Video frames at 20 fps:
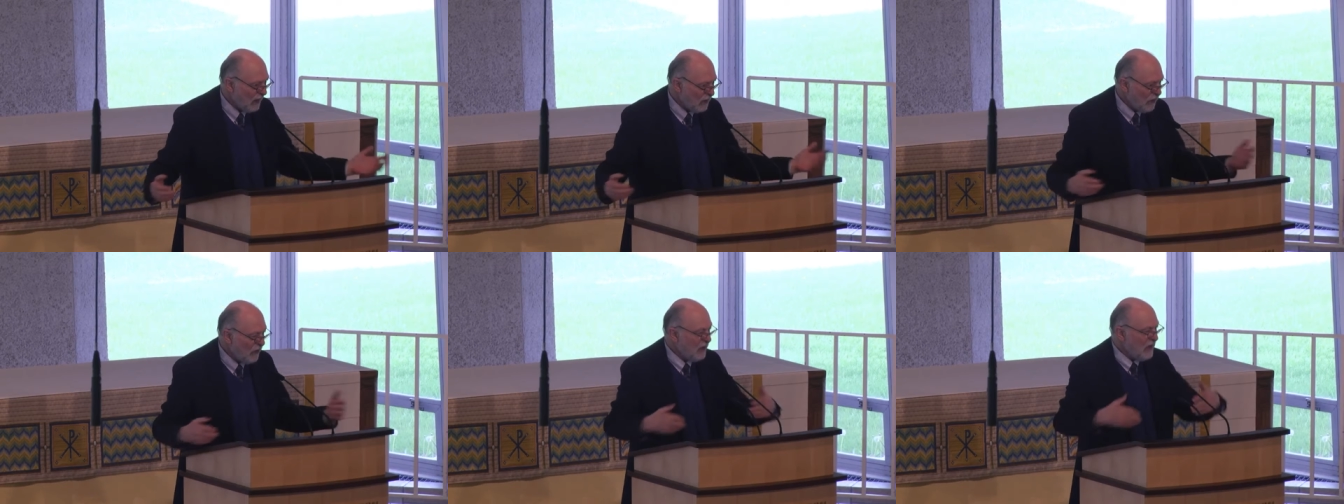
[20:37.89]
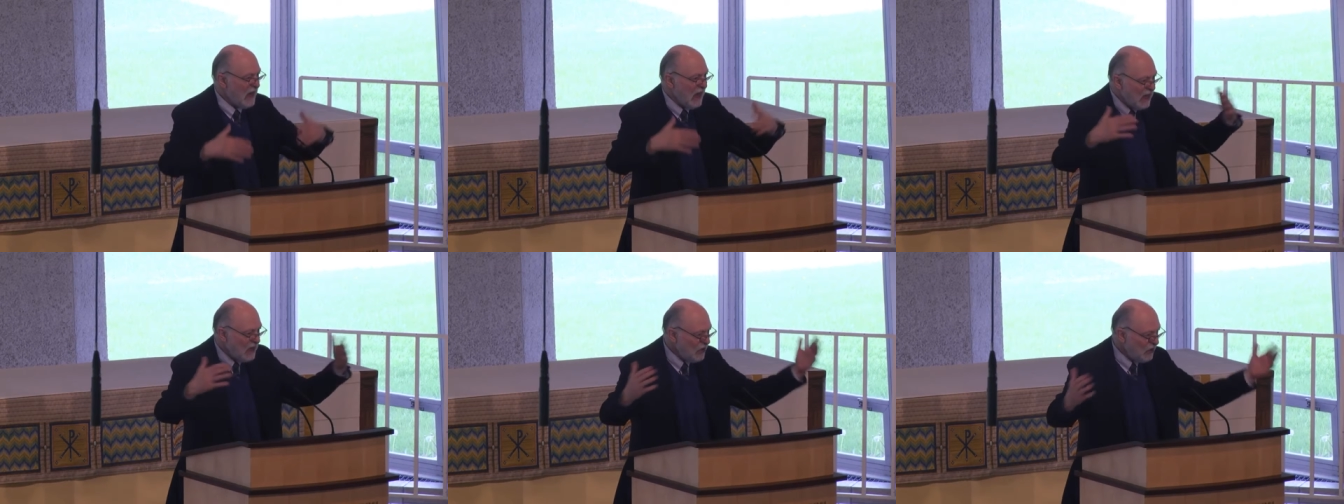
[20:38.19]

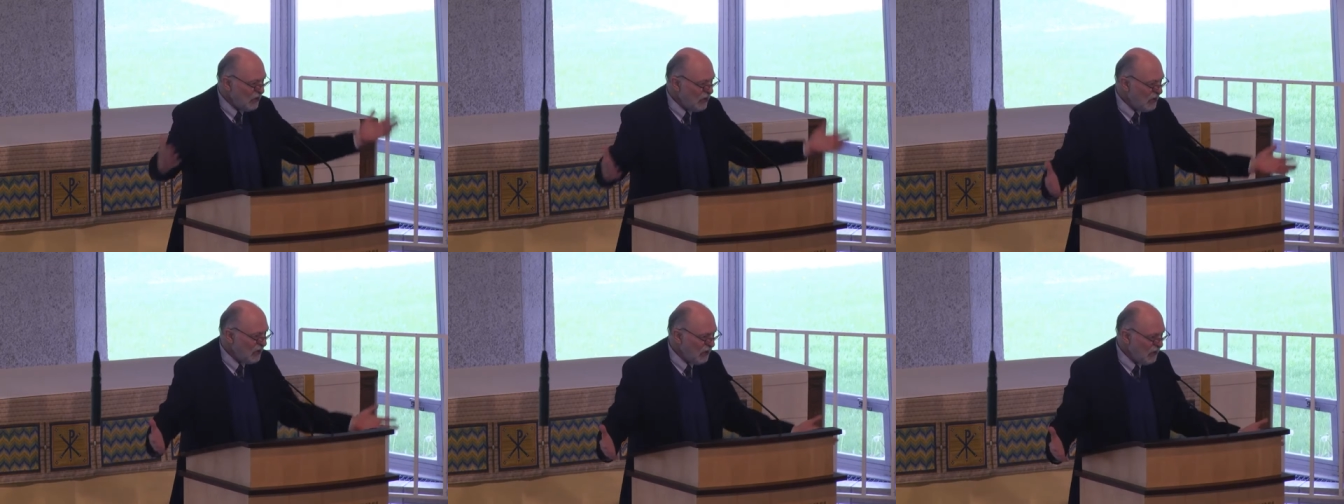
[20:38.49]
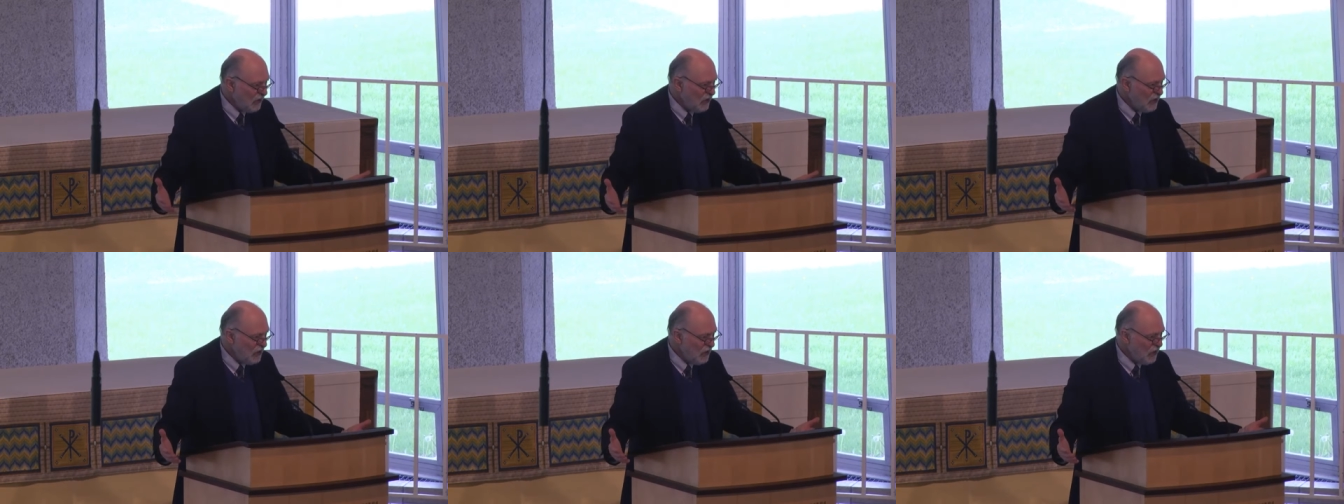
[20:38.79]
Creation
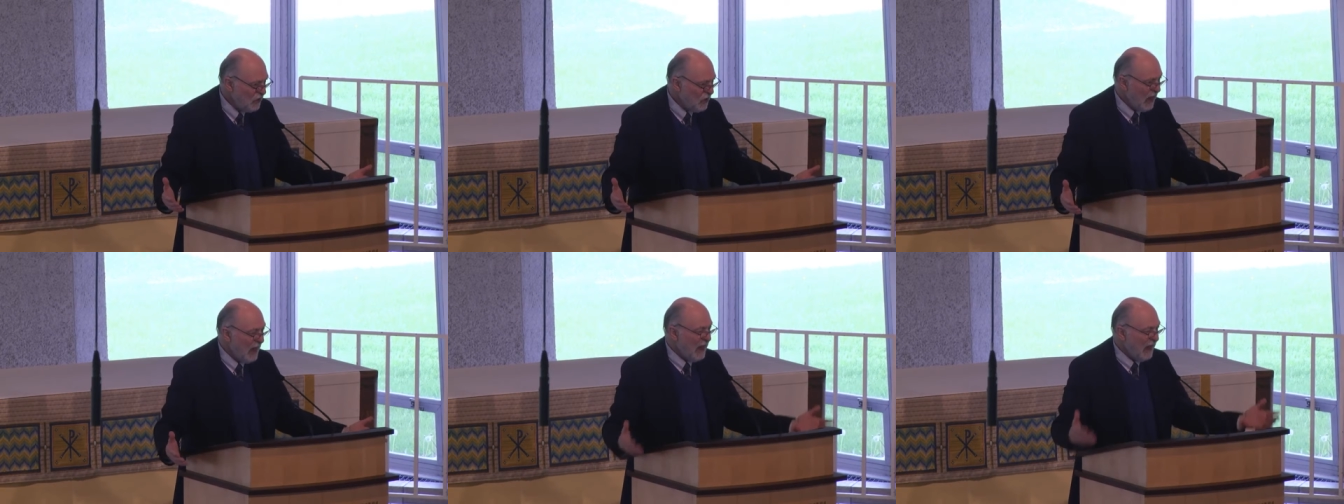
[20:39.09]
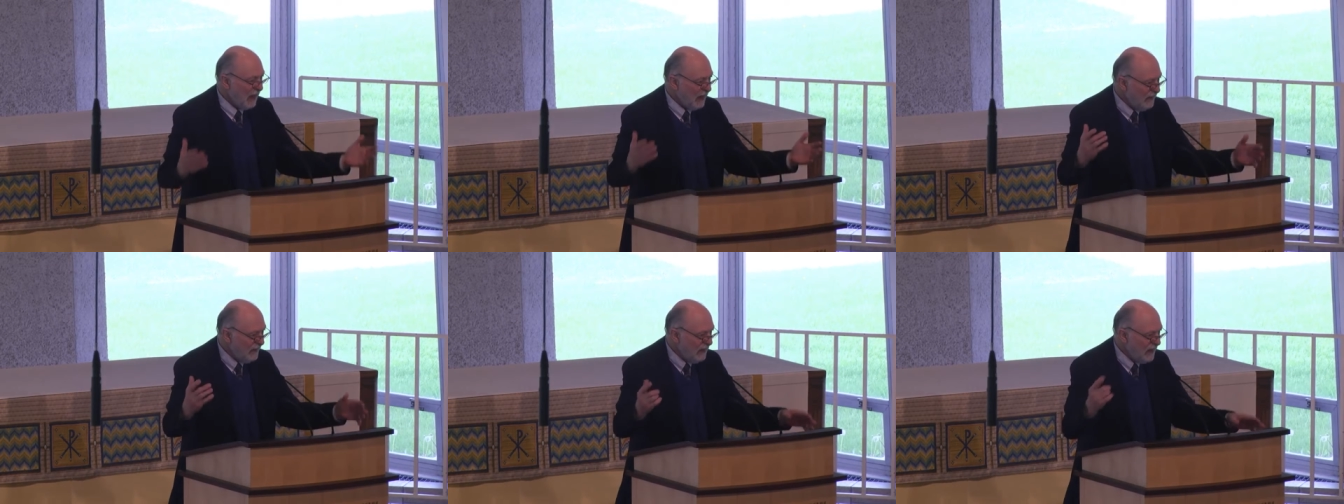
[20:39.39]
is new.
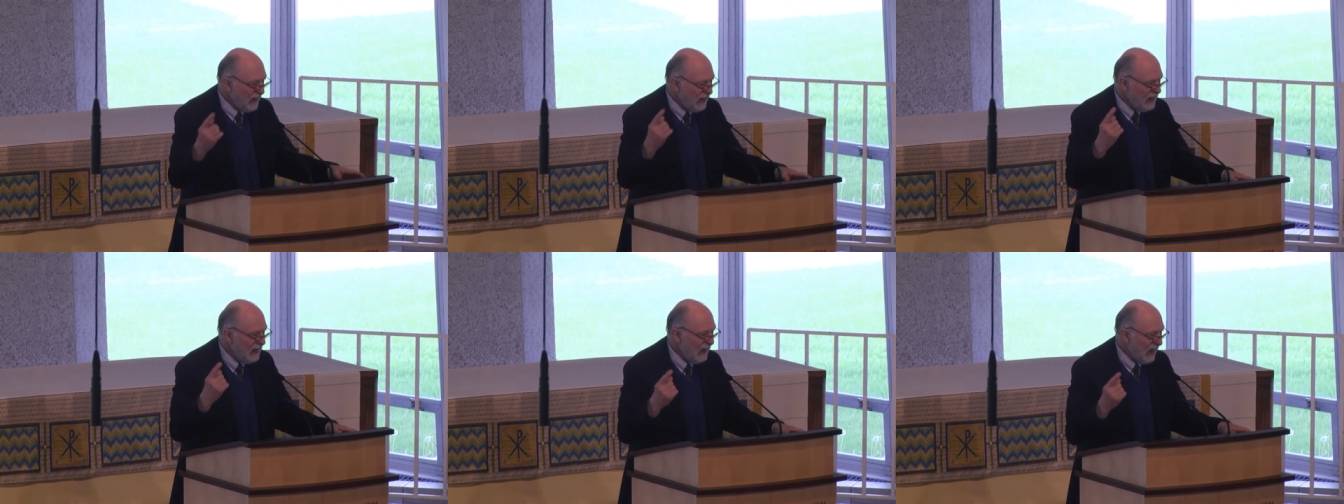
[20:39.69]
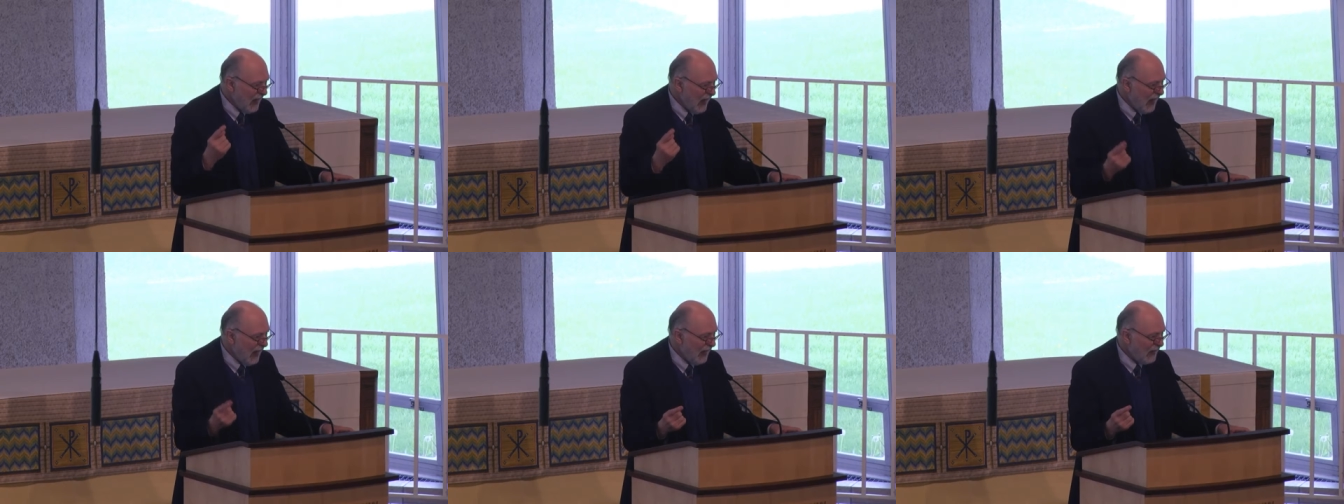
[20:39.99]
And then it
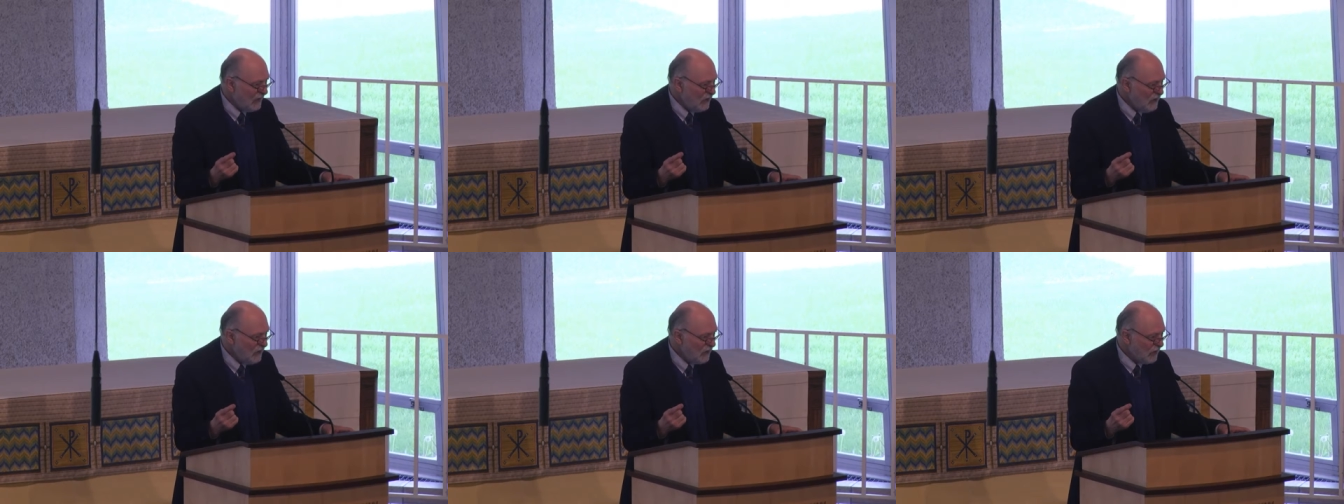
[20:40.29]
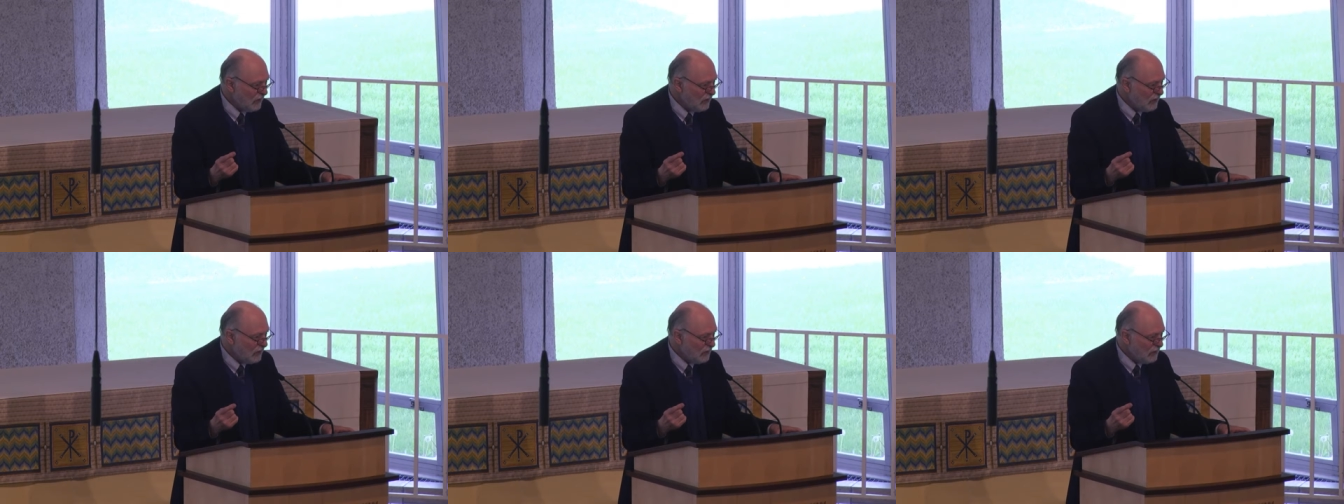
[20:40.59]
adds,